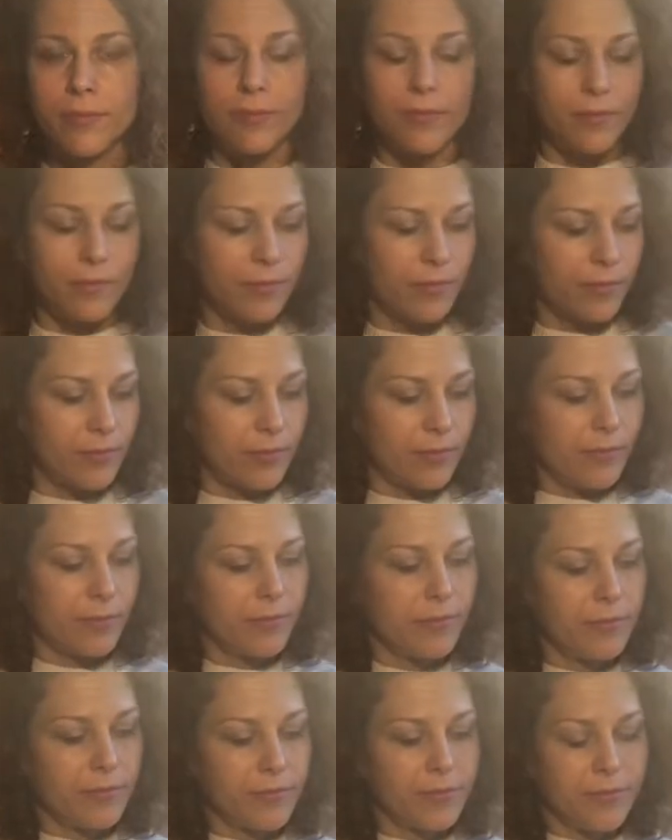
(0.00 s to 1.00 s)

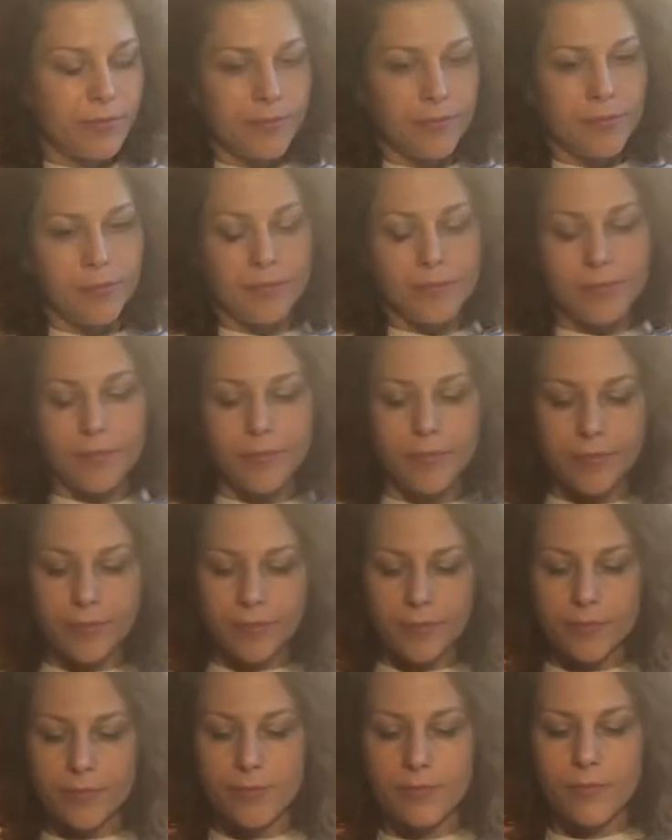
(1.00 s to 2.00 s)

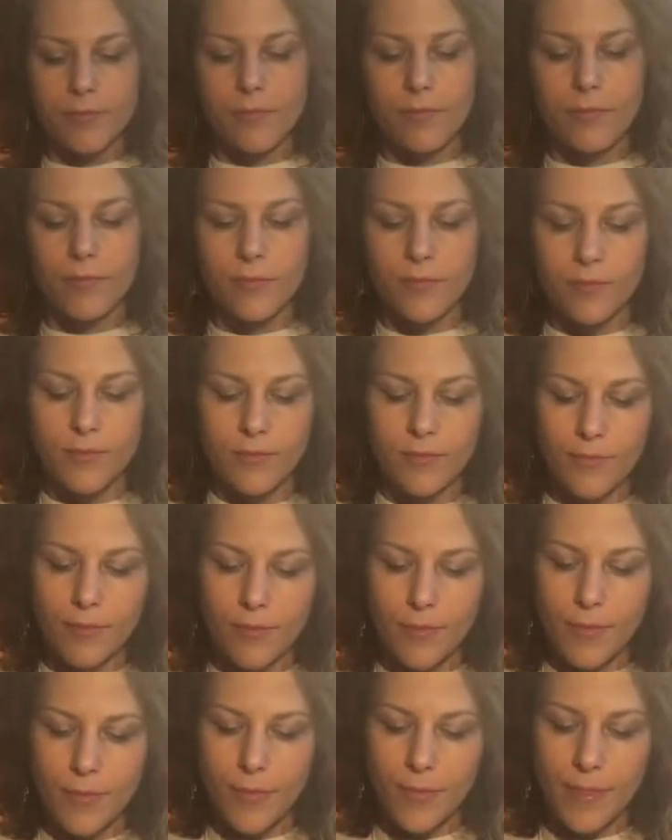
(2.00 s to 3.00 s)

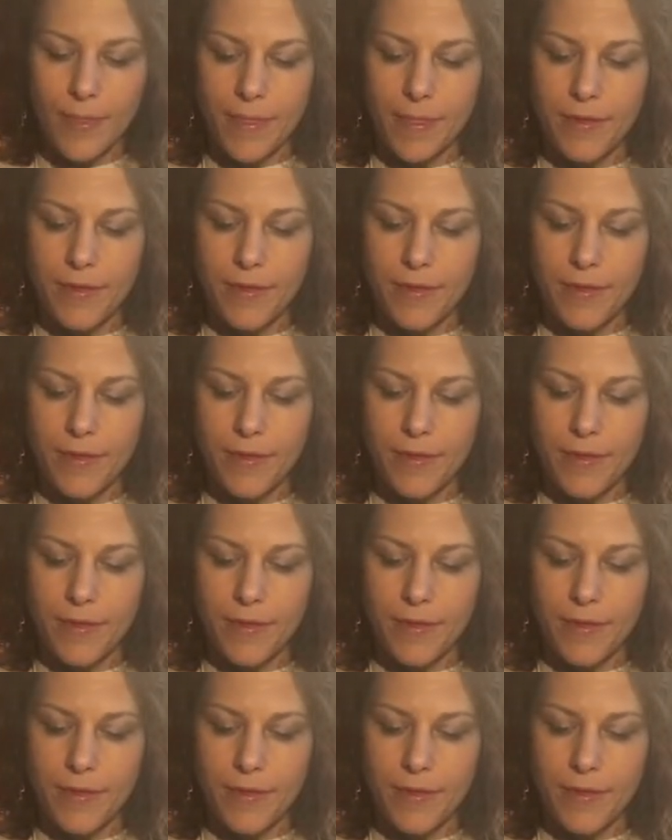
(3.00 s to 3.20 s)
(no one is talking)